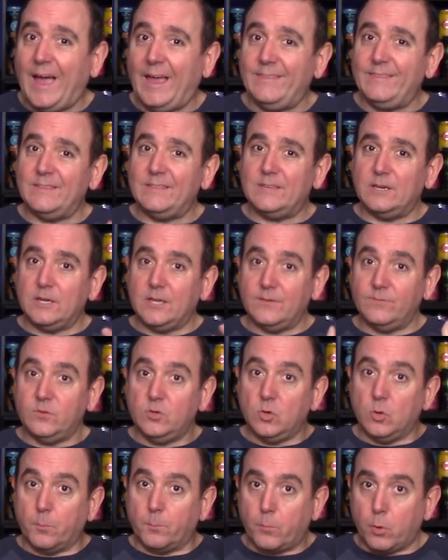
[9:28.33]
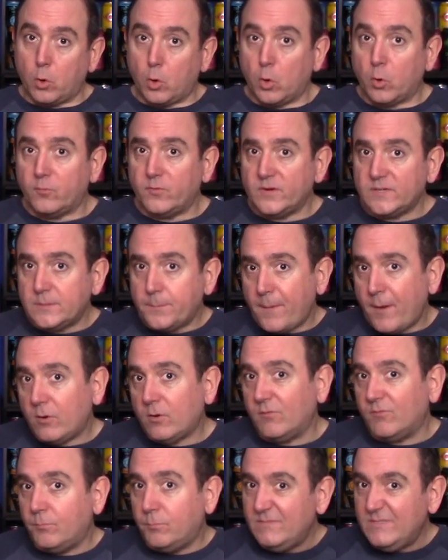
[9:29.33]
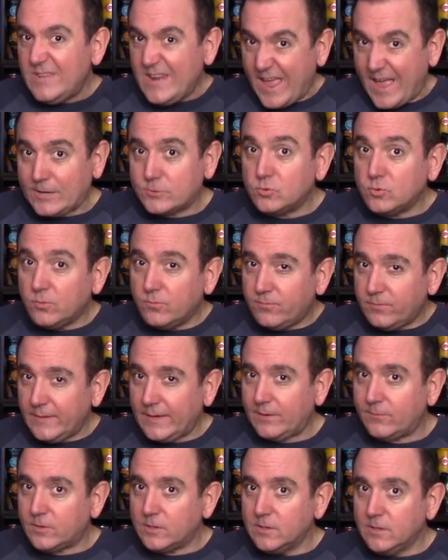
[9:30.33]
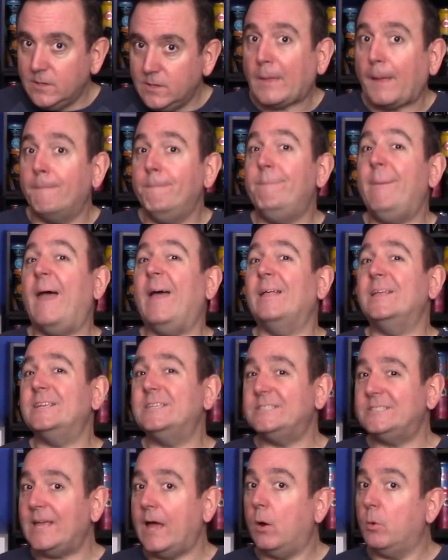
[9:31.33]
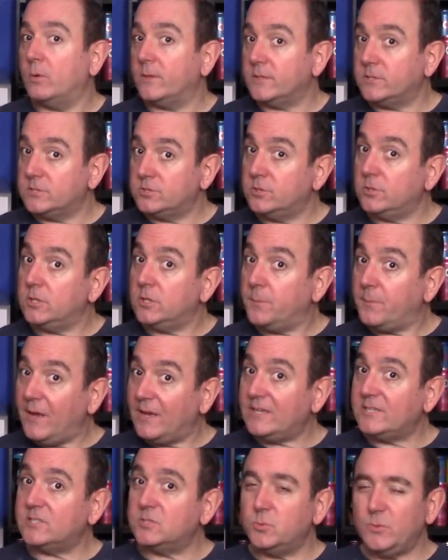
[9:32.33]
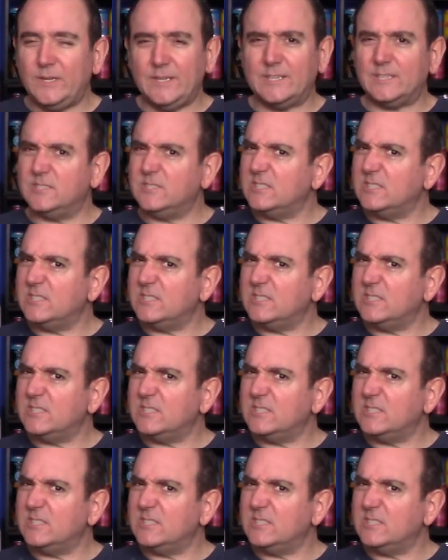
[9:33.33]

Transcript: I think they're giving you a perfect amount of natural flavor balanced out with a certain amount of sweetness,